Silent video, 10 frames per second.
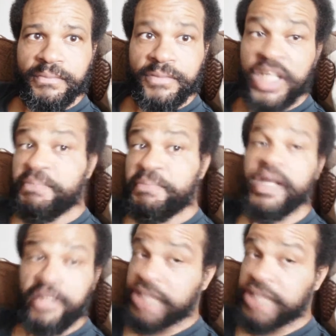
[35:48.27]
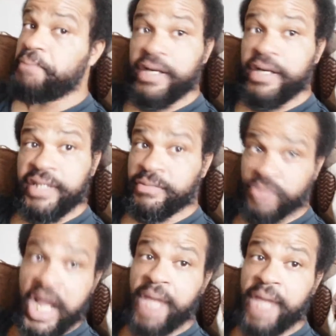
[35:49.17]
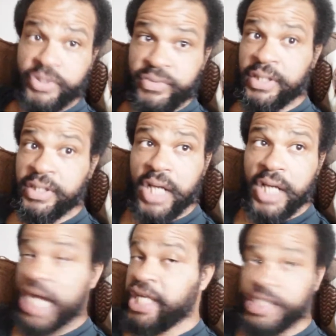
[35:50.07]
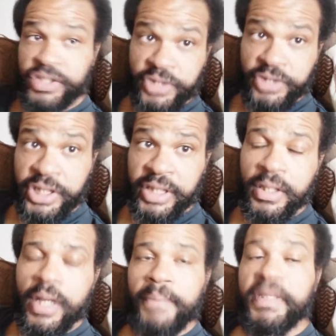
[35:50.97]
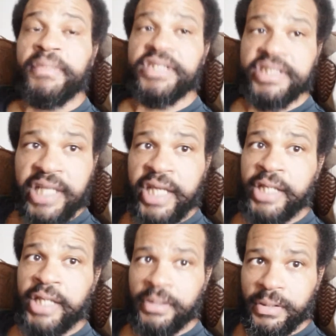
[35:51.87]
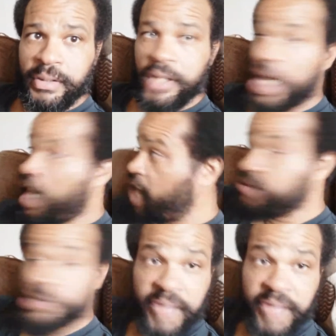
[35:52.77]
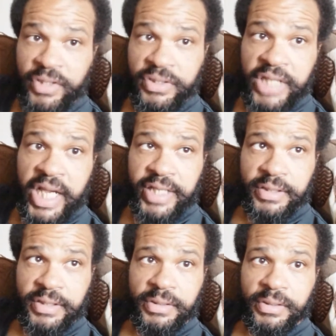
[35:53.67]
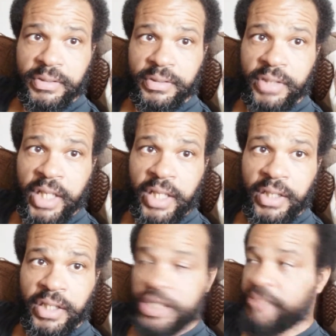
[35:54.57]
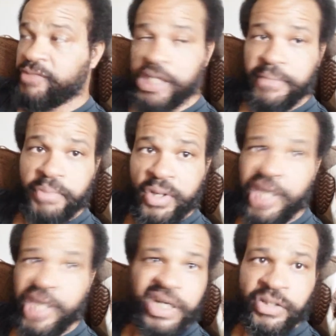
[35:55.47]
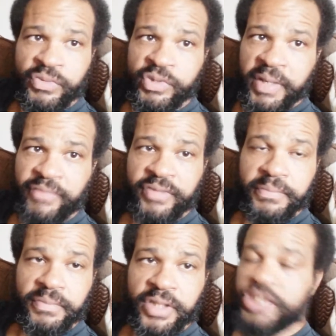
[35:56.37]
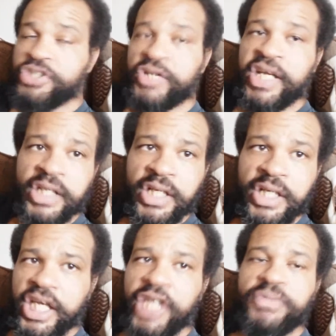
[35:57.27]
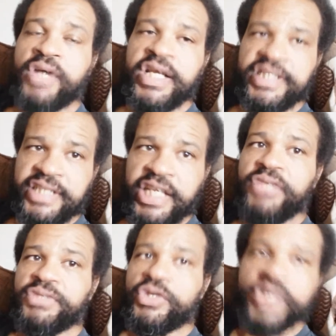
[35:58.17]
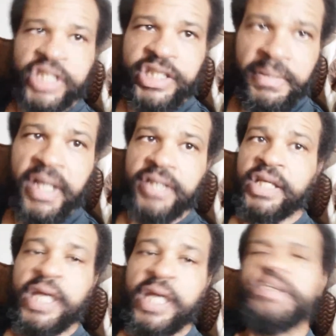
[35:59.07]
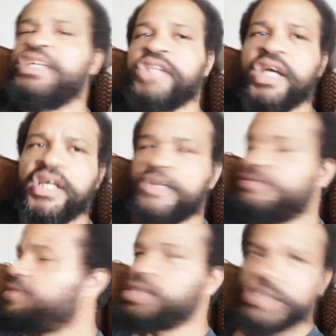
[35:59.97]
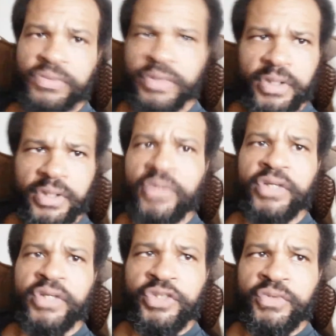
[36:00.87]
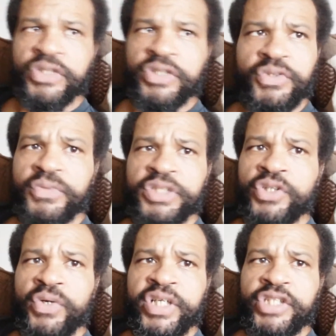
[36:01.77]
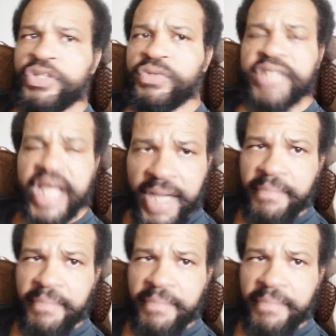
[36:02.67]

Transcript: That's better. It's better than what I'm doing. I ain't doing shit. But I'm just saying. And I have respect for those guys. Okay? Except for Jake Paul. I don't have no respect for him. Because he's trying to he was trying to say he was going into the boxing game, but he fuck you. You you you wasn't going into no damn